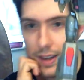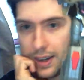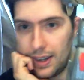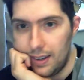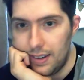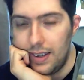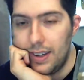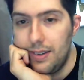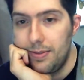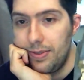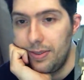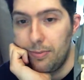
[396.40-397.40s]
and
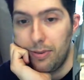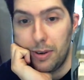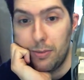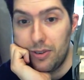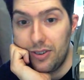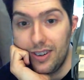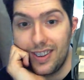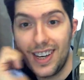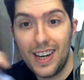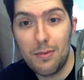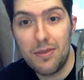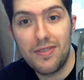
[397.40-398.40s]
he's pretty much done
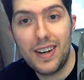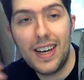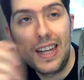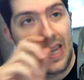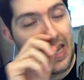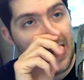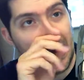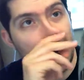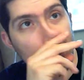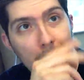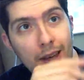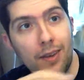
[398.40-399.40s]
there, to be fair.
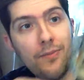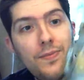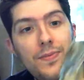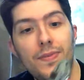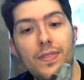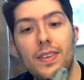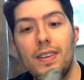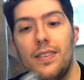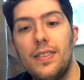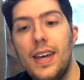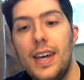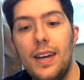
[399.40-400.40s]

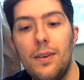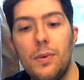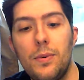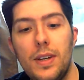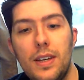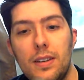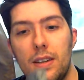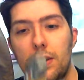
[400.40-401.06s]
Then what we need to